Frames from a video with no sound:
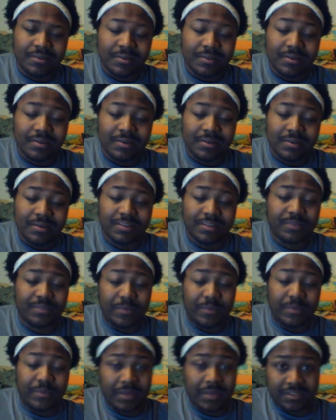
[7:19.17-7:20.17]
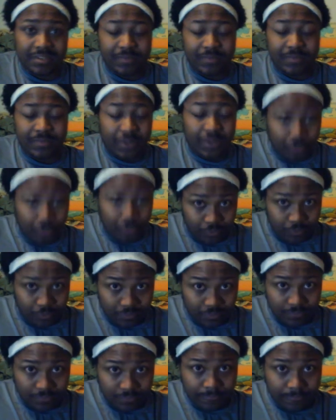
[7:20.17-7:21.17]
Not just being positive, being neutral.
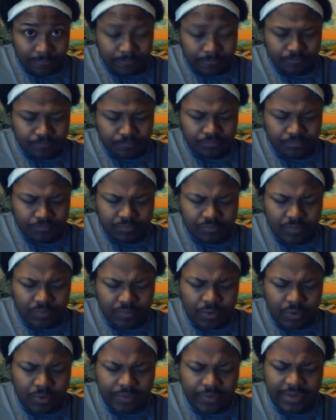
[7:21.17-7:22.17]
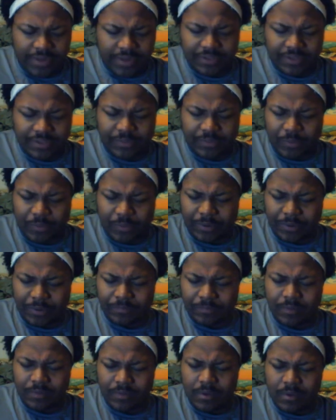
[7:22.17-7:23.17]
We've gotten to the point
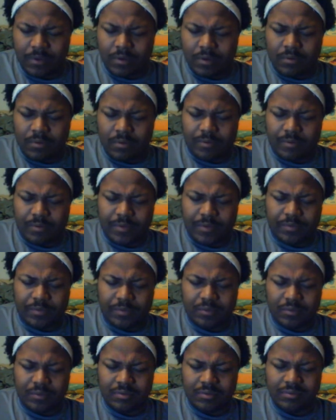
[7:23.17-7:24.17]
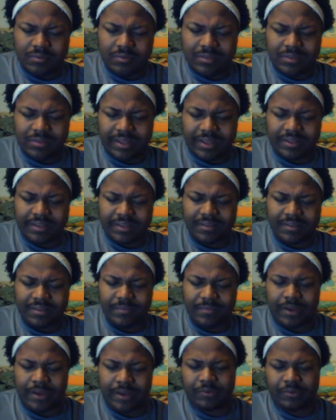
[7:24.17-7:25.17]
where people like
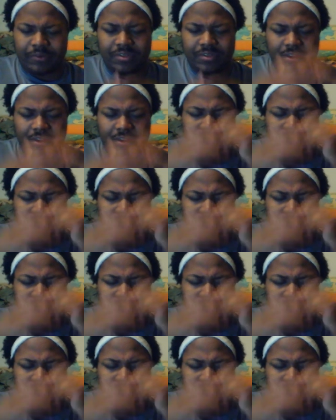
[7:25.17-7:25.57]
Microsoft